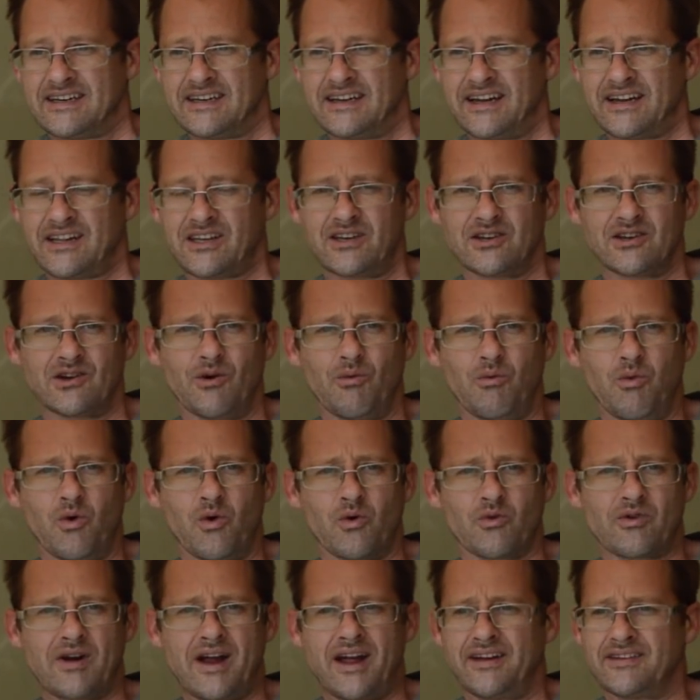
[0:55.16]
a good old
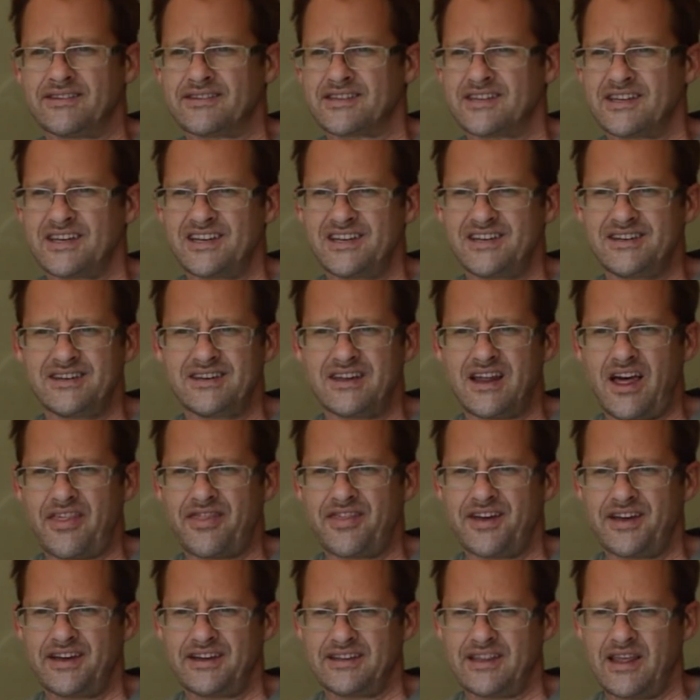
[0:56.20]
walk round, seen
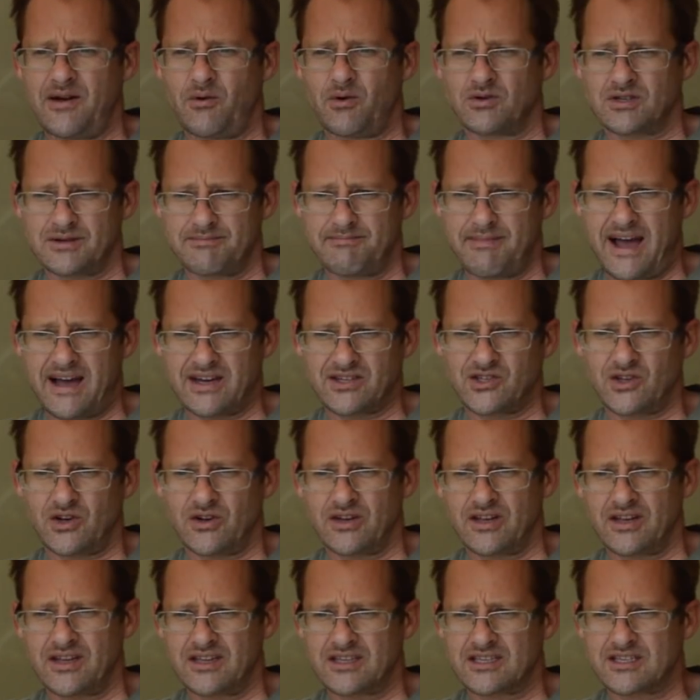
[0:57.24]
nothing. There was a match
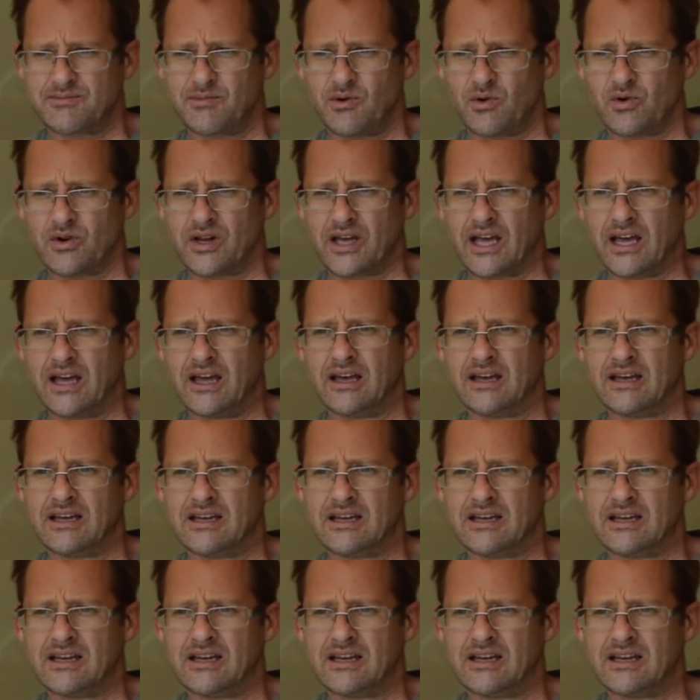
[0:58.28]
on here this morning,